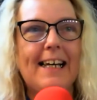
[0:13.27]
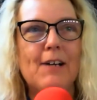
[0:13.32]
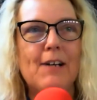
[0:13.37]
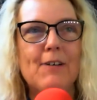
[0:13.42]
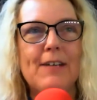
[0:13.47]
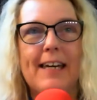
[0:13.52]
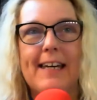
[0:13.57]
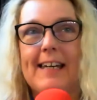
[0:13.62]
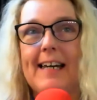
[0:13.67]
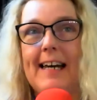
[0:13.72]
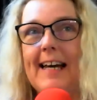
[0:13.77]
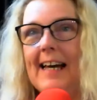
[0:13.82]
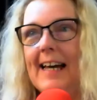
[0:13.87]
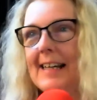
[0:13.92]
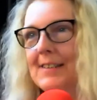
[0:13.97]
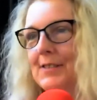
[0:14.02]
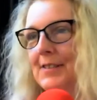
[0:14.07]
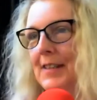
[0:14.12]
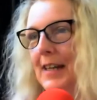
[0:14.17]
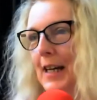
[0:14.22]
Okay, I
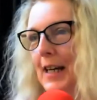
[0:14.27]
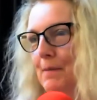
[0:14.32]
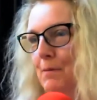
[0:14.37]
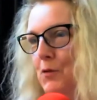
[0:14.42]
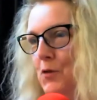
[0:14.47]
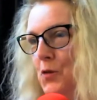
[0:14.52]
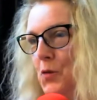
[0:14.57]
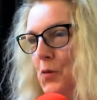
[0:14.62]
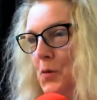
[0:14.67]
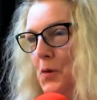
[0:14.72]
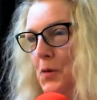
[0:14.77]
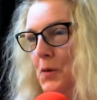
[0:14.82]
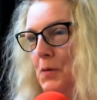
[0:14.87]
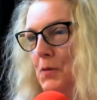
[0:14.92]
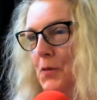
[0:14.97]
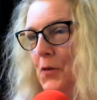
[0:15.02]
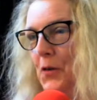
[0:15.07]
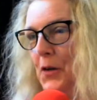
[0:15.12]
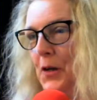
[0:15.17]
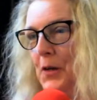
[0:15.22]
had time
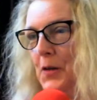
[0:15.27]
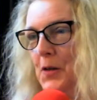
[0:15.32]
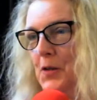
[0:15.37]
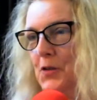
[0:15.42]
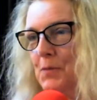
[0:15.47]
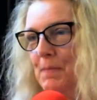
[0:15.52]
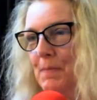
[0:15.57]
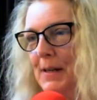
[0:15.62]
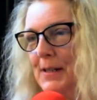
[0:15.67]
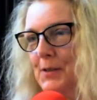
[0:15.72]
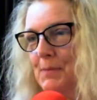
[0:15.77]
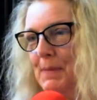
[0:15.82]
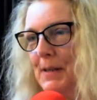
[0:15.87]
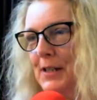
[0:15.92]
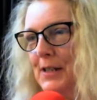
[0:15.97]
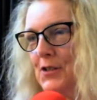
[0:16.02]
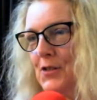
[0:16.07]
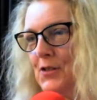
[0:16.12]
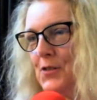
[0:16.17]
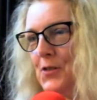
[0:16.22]
to rehearse my
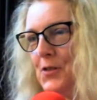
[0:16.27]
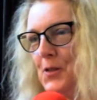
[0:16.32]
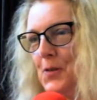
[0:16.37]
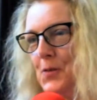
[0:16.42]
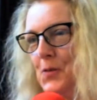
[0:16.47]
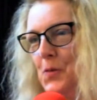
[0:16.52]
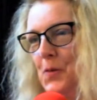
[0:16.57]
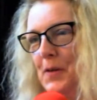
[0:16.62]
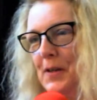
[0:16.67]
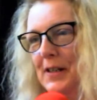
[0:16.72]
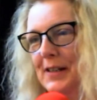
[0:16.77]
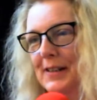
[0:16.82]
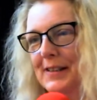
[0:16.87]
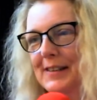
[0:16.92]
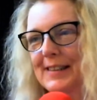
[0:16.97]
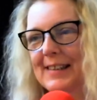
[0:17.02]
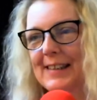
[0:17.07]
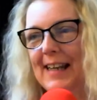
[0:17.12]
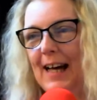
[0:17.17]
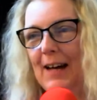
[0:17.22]
speech, so
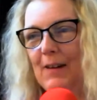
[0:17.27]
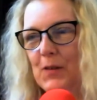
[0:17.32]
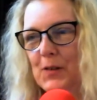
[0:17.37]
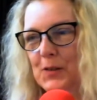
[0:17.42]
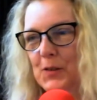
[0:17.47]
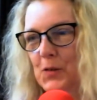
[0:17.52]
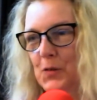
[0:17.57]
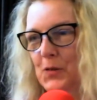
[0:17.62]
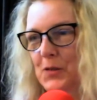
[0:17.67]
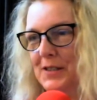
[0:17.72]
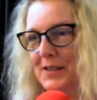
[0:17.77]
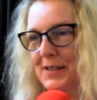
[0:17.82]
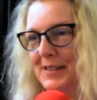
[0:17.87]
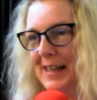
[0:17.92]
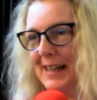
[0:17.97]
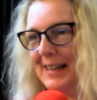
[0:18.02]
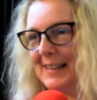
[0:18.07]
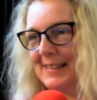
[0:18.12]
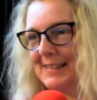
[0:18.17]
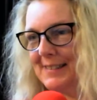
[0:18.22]
now I'll do it a
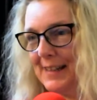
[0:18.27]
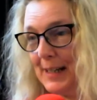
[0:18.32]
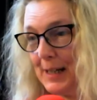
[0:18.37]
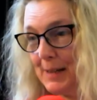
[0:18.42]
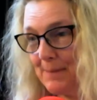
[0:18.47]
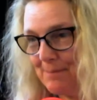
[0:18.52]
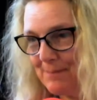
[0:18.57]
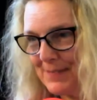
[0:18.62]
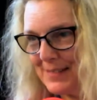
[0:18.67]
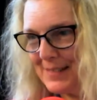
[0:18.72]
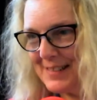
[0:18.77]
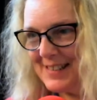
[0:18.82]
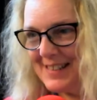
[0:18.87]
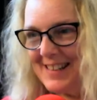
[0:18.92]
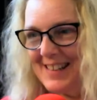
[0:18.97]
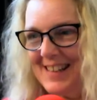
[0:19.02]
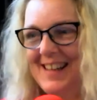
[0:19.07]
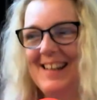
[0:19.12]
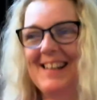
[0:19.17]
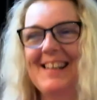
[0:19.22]
second time.
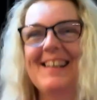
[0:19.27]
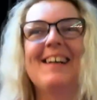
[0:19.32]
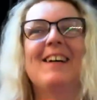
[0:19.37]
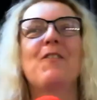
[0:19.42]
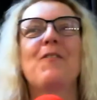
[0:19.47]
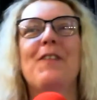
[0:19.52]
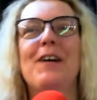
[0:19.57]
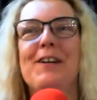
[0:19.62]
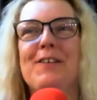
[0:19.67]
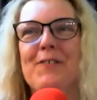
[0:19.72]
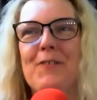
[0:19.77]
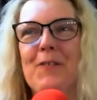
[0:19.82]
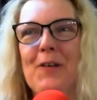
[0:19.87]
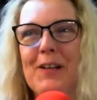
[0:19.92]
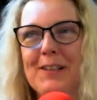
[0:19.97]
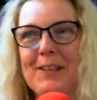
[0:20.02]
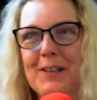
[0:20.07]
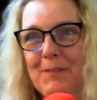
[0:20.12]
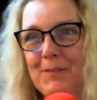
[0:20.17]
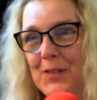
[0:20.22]
Very
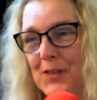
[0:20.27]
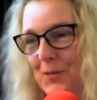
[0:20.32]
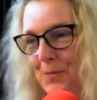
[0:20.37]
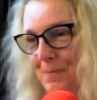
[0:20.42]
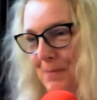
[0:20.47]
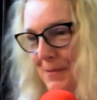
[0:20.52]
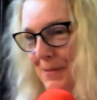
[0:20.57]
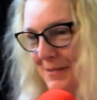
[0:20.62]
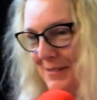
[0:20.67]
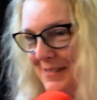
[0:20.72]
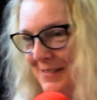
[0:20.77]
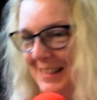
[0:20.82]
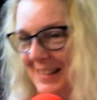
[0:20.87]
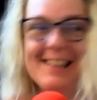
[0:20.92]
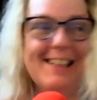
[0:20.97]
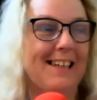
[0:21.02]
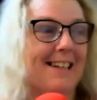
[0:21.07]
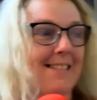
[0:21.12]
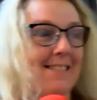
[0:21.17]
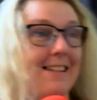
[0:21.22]
welcome this morning
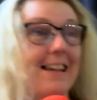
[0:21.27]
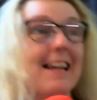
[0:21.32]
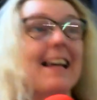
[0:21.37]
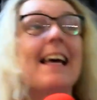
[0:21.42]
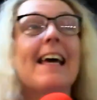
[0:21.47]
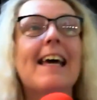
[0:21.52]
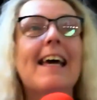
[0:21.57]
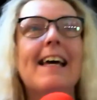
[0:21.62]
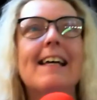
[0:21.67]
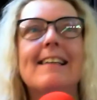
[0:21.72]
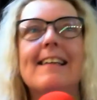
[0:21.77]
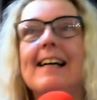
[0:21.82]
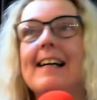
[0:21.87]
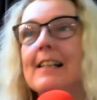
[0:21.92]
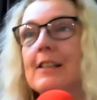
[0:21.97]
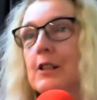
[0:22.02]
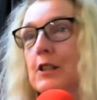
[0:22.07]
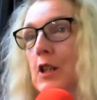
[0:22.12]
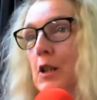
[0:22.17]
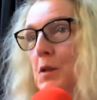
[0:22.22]
here at the
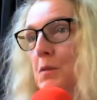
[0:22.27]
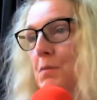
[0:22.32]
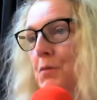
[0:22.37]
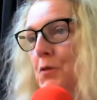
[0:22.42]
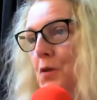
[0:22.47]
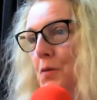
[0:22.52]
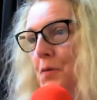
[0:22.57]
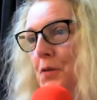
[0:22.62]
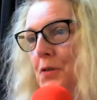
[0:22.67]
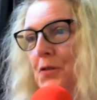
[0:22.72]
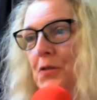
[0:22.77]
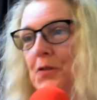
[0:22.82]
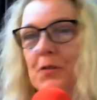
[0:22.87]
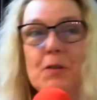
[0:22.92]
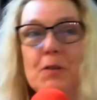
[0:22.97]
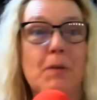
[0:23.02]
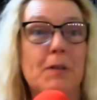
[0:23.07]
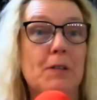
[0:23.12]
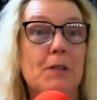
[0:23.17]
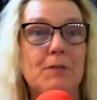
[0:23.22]
Arkenaut
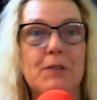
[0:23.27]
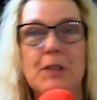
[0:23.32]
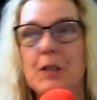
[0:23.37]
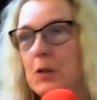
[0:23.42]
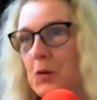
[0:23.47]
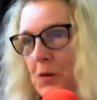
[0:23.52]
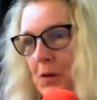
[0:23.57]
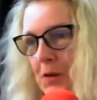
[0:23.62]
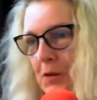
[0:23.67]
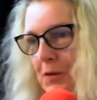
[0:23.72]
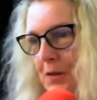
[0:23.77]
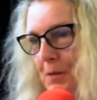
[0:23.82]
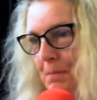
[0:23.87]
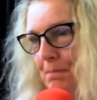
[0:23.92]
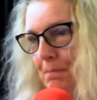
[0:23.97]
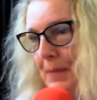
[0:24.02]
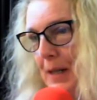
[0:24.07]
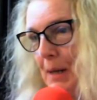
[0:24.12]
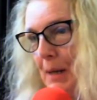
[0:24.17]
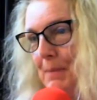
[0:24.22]
Observatory, one of the oldest
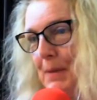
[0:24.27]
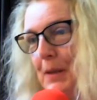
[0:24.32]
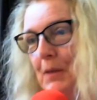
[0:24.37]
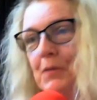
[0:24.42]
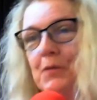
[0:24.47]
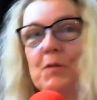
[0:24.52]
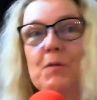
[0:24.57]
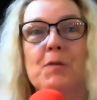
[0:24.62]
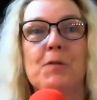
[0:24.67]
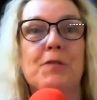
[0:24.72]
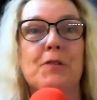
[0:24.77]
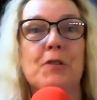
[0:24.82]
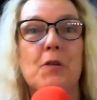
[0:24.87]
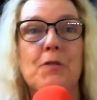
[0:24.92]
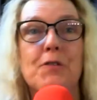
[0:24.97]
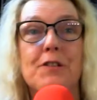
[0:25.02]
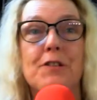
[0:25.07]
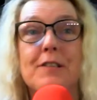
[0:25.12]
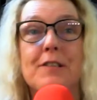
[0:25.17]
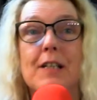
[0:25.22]
public
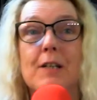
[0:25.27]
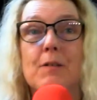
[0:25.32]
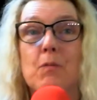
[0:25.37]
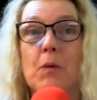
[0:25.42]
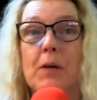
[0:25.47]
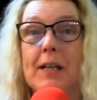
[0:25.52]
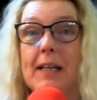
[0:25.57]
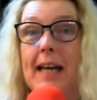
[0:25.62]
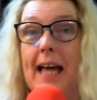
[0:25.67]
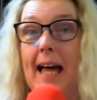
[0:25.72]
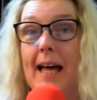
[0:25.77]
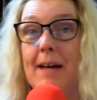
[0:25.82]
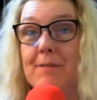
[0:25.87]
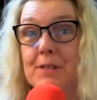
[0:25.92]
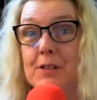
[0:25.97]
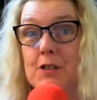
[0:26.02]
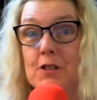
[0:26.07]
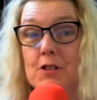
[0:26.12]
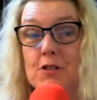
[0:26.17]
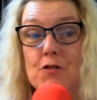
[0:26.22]
observatories that we
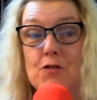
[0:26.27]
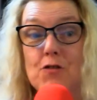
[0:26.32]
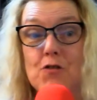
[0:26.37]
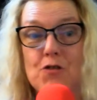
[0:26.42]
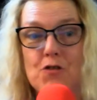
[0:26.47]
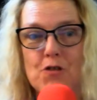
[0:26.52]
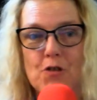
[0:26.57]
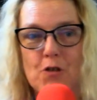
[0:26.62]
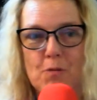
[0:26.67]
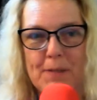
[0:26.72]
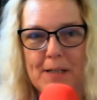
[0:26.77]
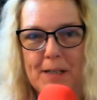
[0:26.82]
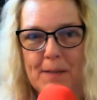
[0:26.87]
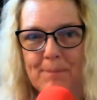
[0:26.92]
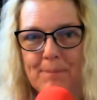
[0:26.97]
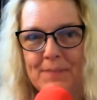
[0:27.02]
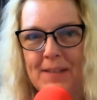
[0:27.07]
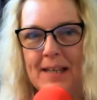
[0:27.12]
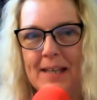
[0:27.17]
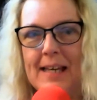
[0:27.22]
have in
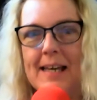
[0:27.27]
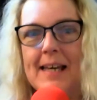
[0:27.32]
Germany.